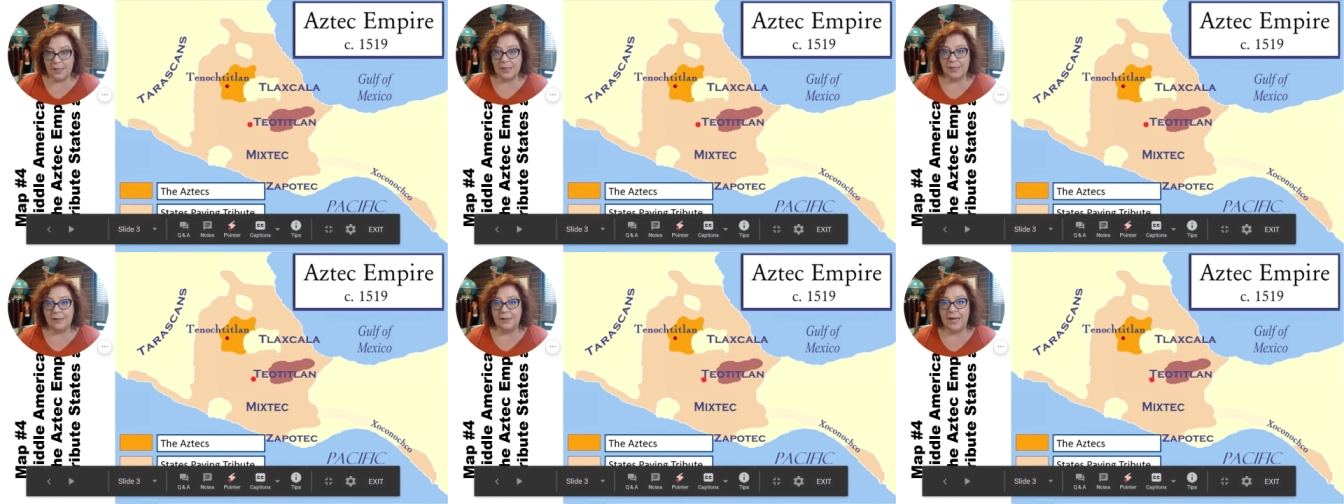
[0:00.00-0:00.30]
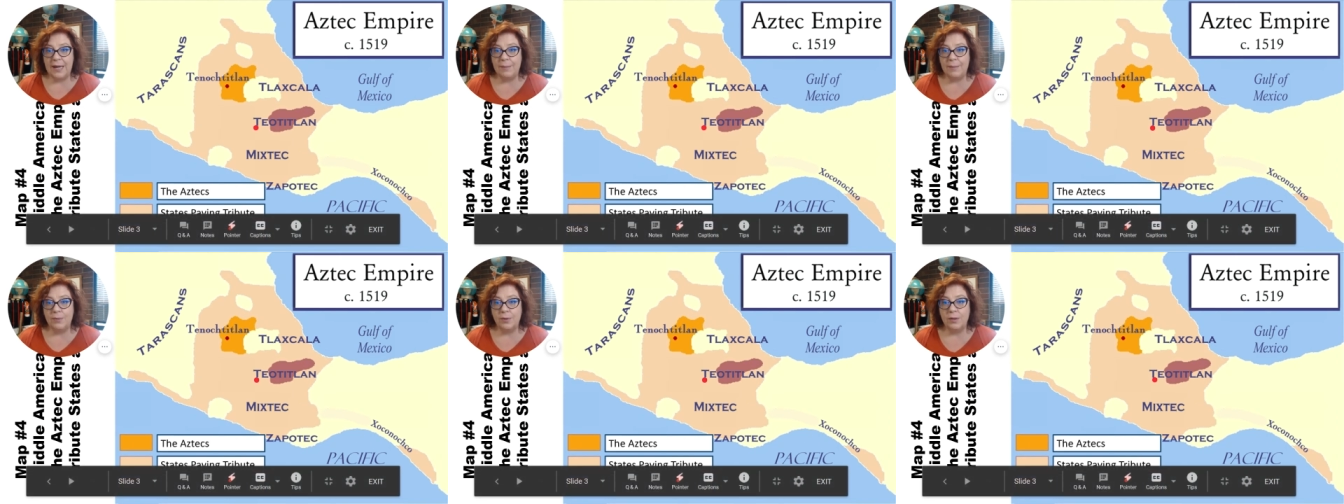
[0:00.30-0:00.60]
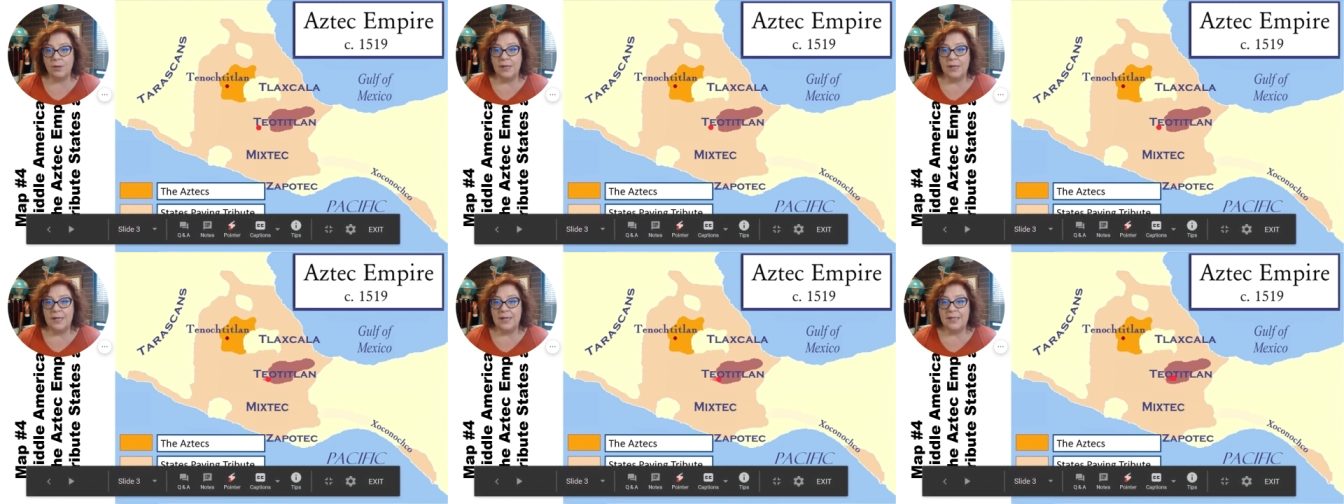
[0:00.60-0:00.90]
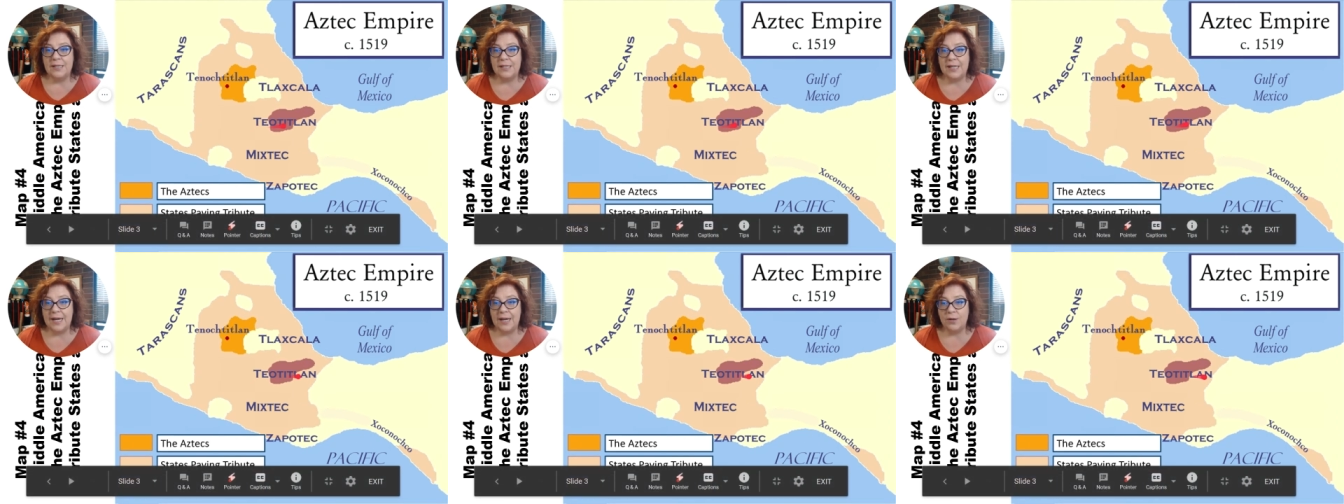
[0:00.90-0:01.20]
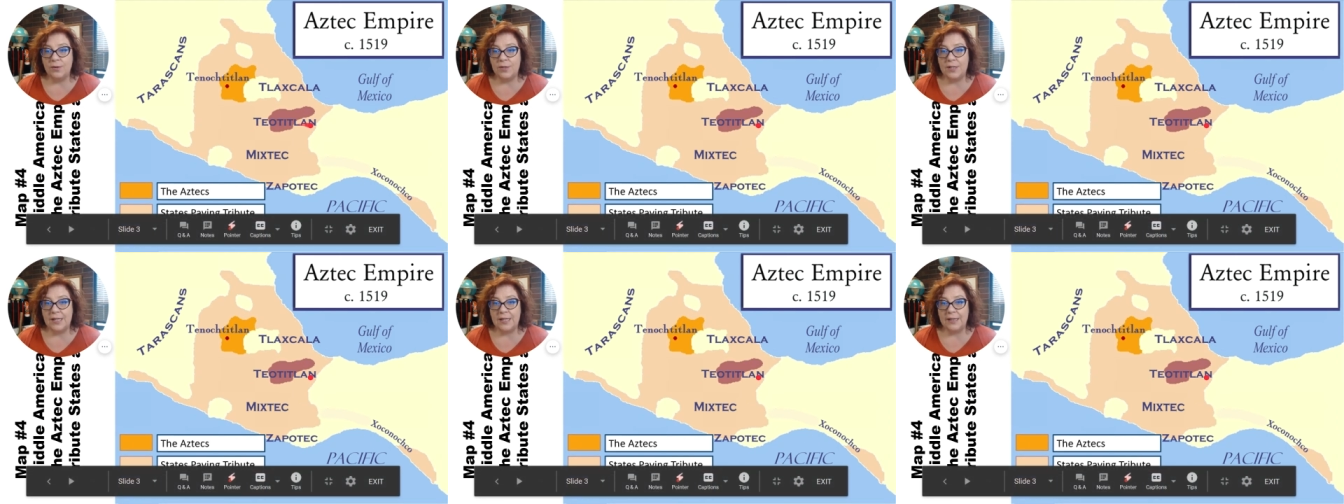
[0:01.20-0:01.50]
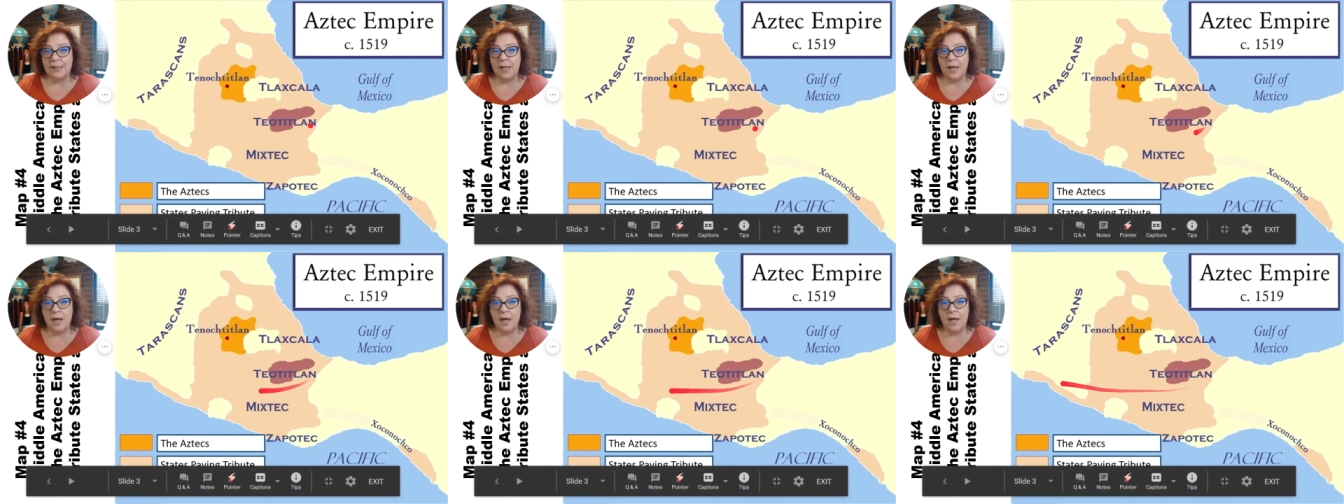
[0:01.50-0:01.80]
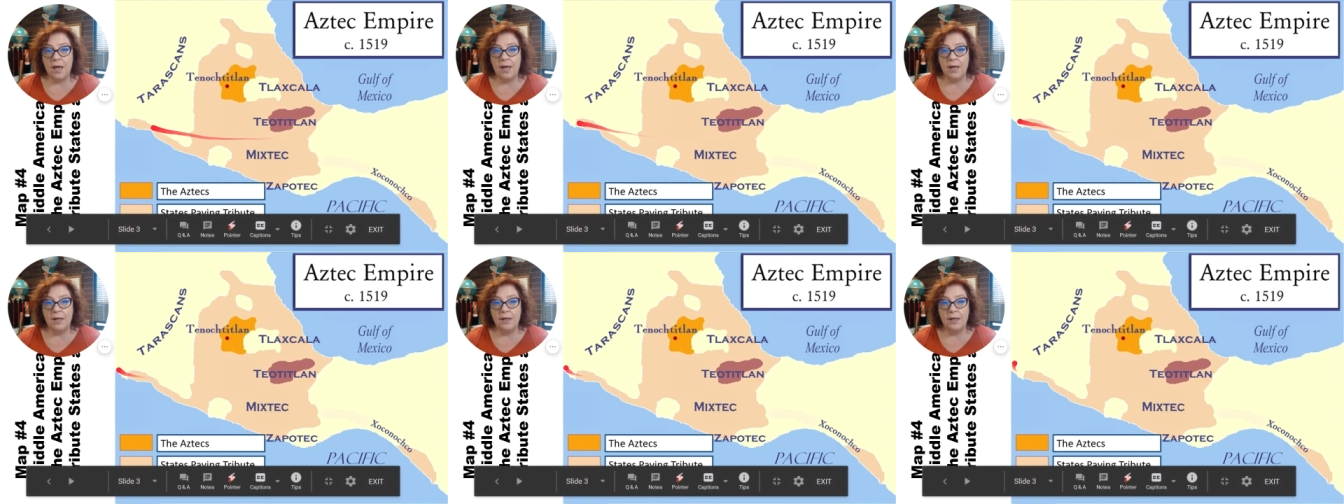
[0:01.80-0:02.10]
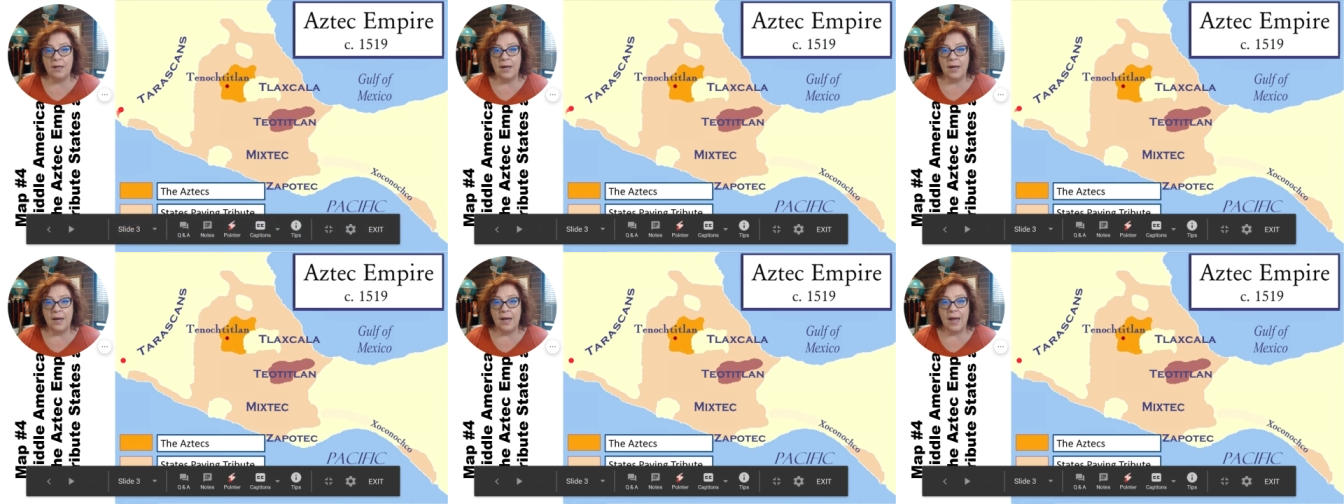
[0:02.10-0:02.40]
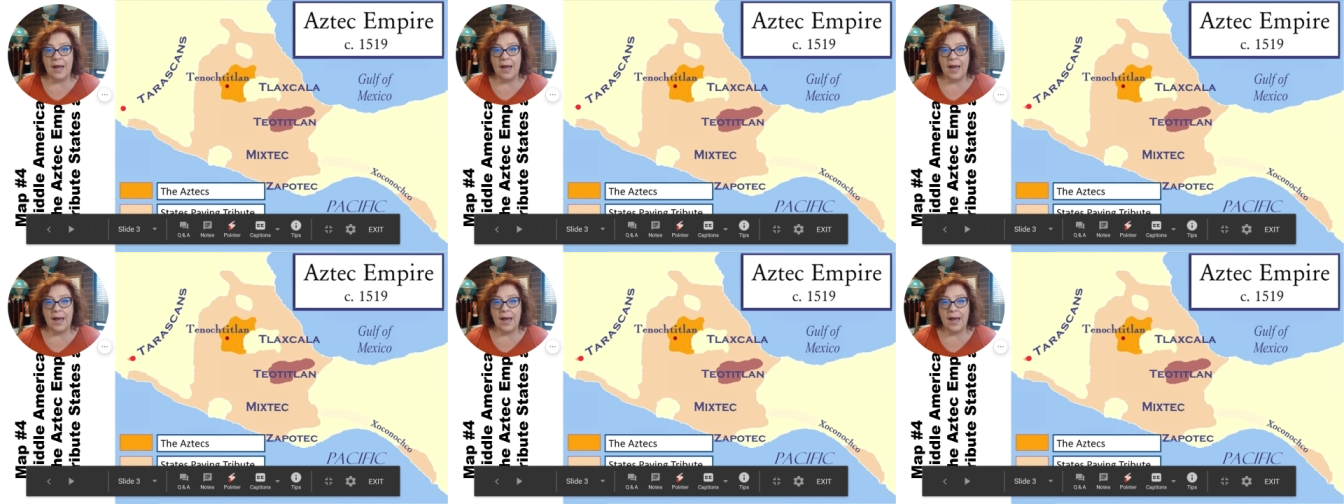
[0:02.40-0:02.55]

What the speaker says: to label Teotitlan